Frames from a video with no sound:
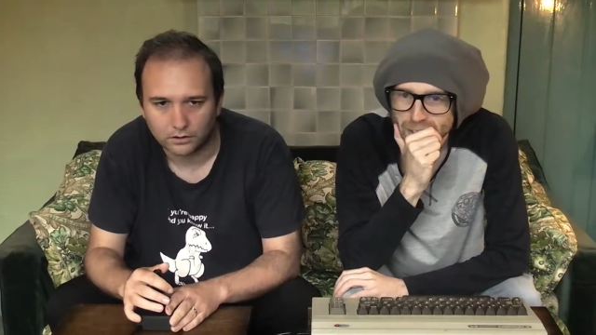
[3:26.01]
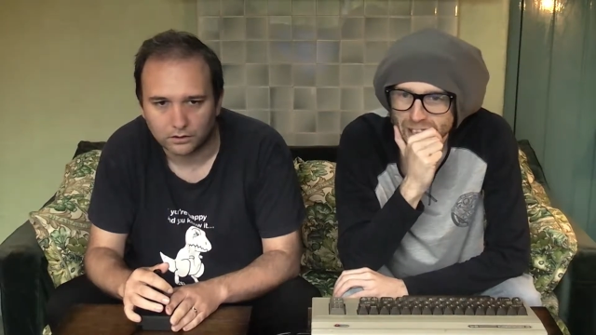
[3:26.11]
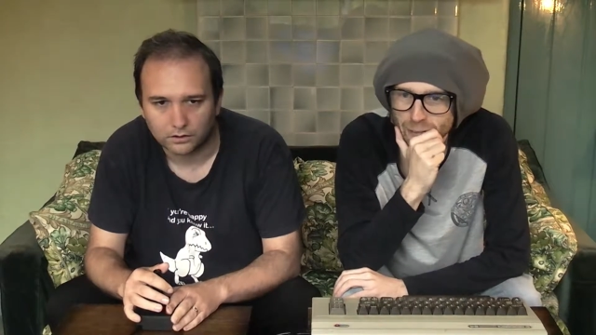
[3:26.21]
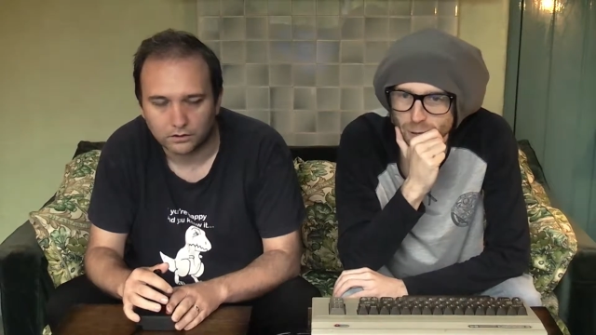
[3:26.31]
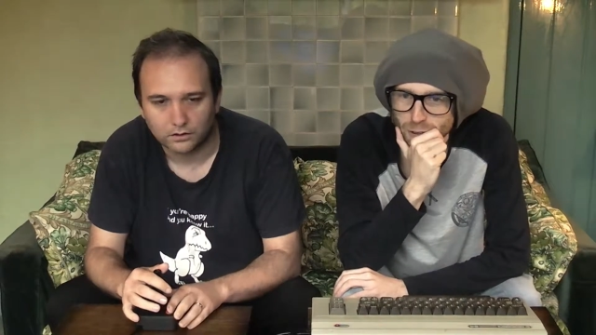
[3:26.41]

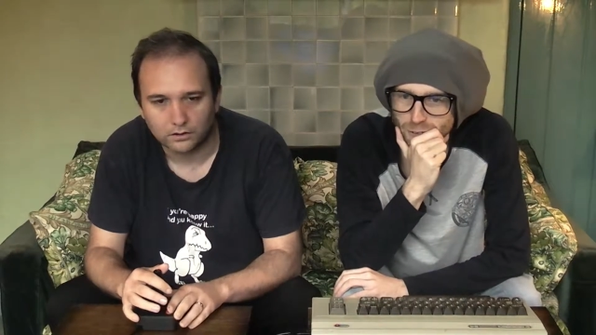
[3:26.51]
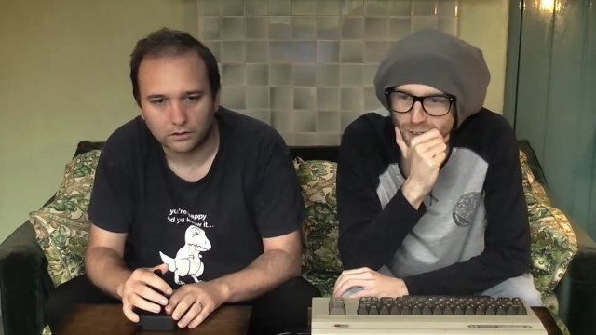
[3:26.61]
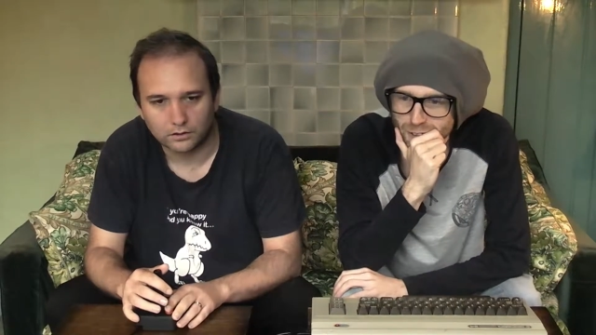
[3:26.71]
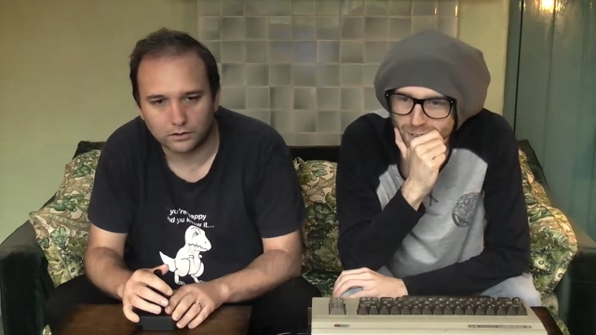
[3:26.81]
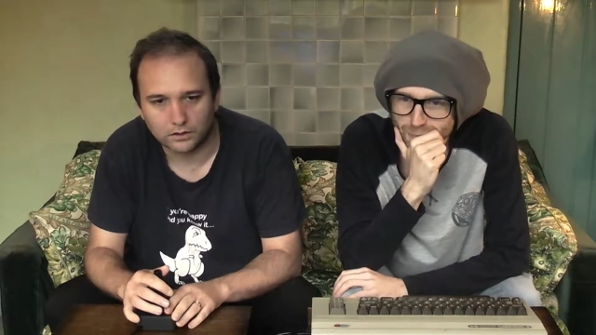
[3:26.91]
Speaker 1: Game
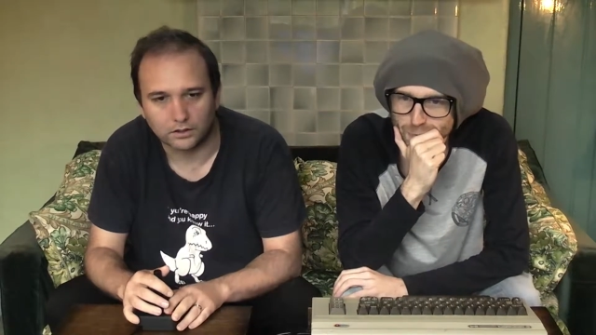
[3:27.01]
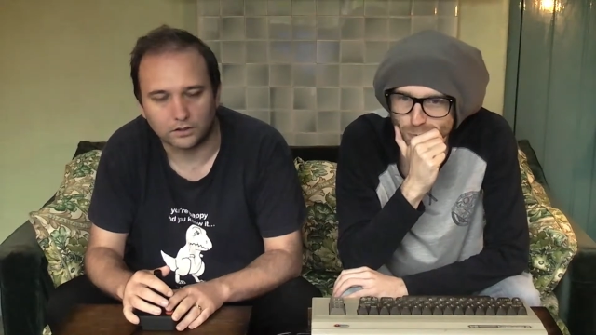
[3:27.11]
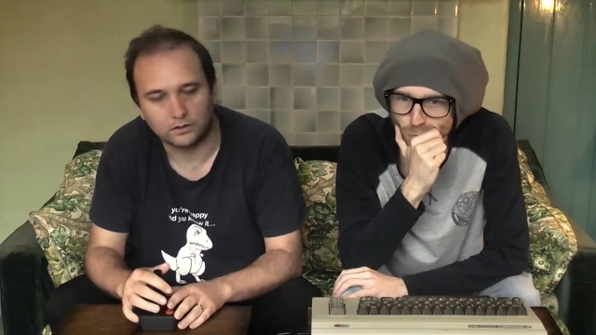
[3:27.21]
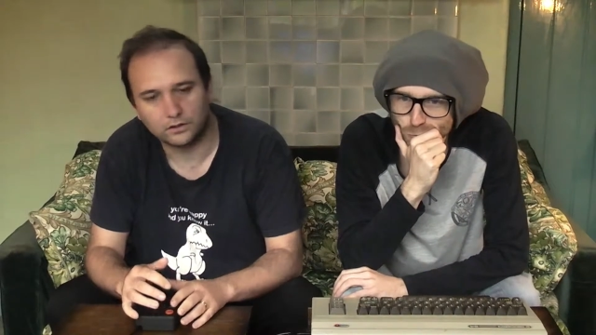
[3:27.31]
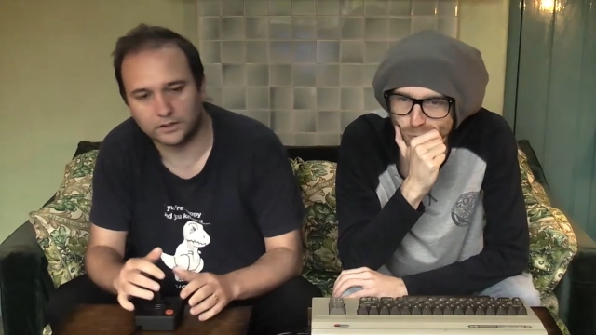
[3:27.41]
over. Oh,
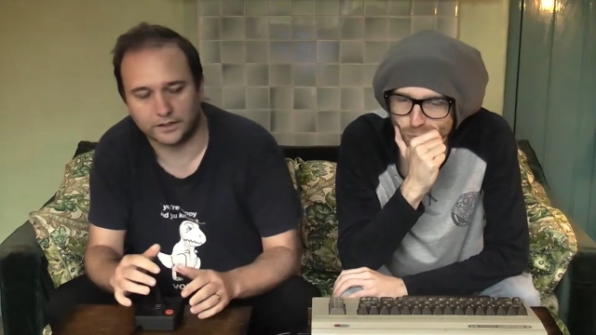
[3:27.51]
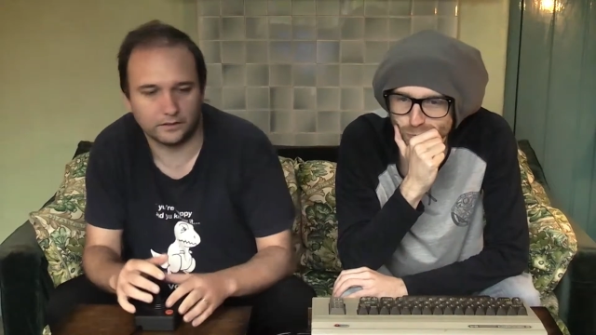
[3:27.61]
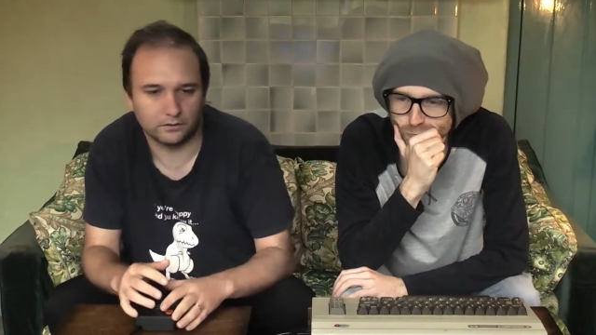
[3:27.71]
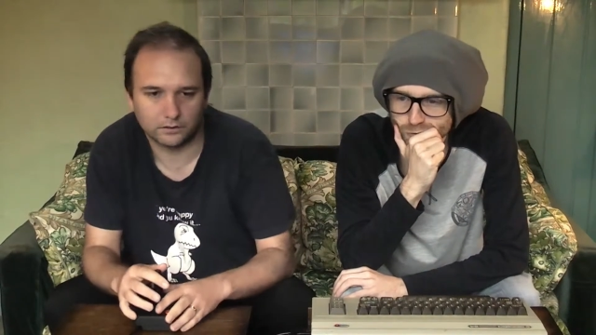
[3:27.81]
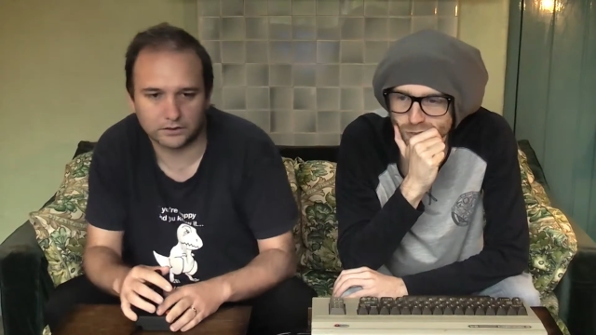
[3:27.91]

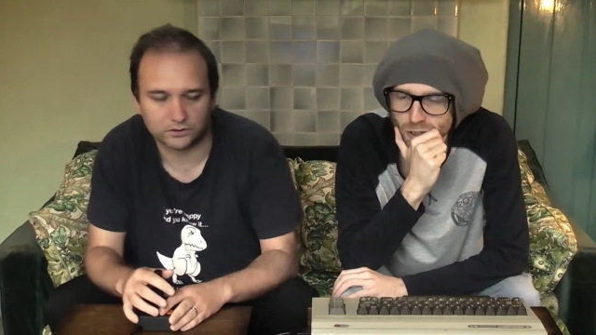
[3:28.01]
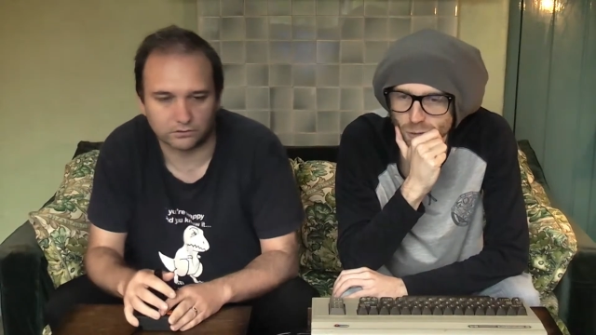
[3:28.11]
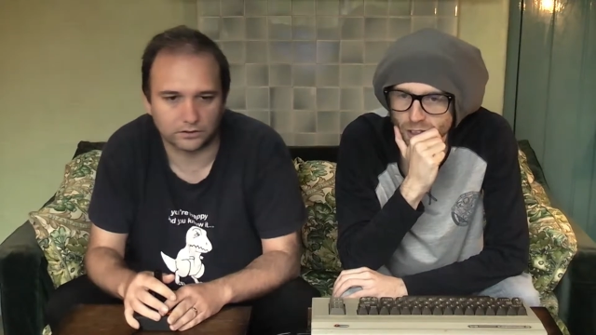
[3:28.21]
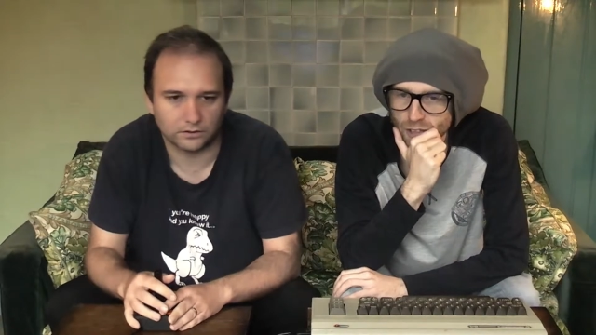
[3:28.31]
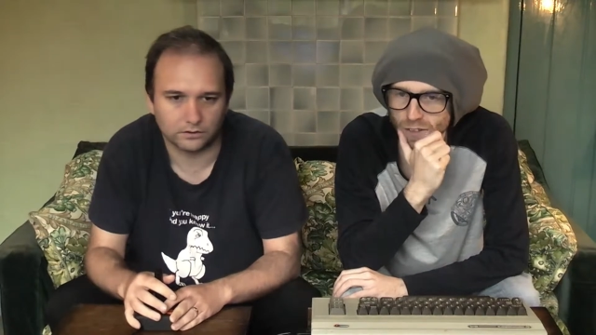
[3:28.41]
okay. Do you
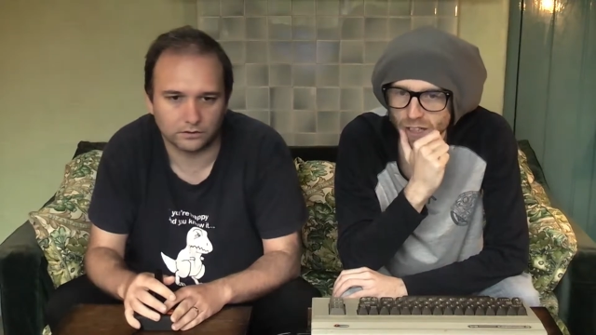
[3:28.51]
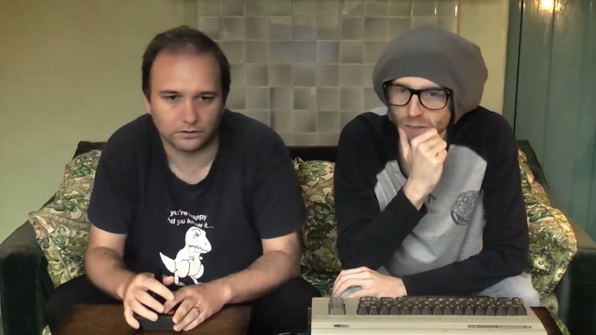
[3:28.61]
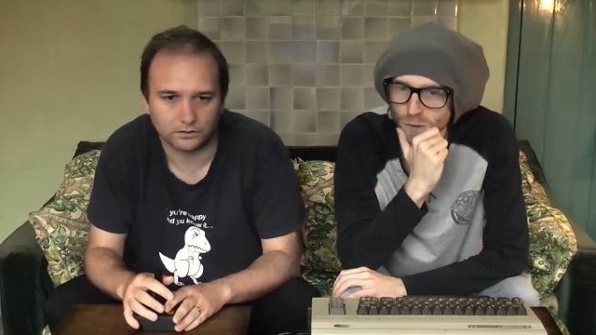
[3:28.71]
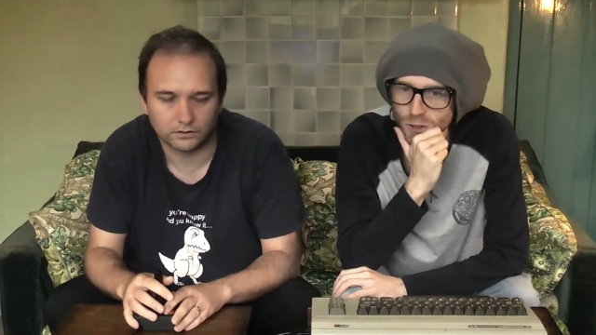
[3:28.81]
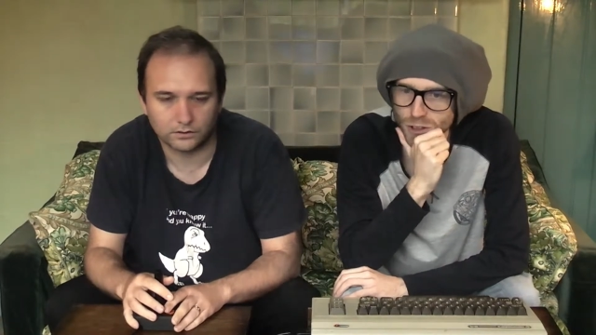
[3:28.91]
want another
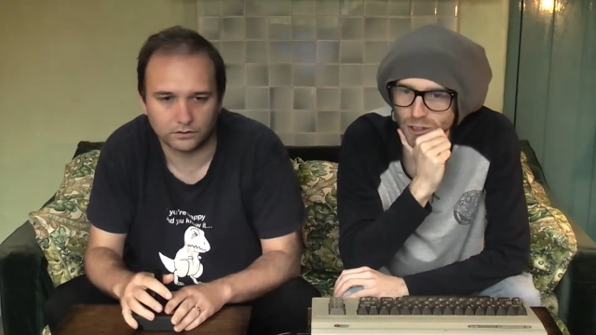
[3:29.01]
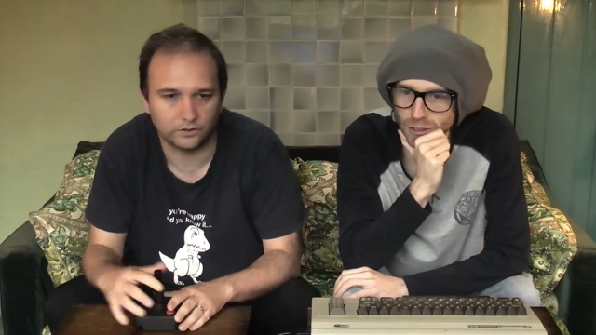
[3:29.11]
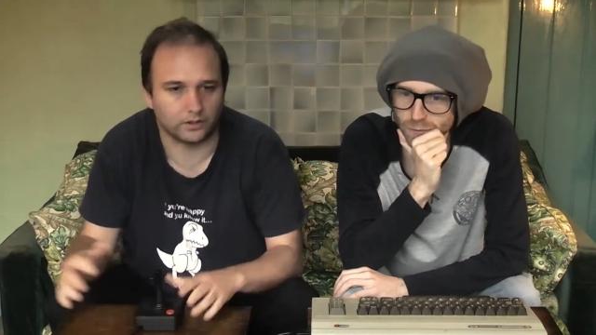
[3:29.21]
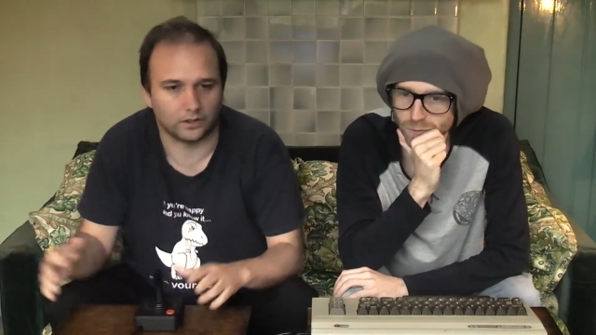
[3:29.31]
go or should I? You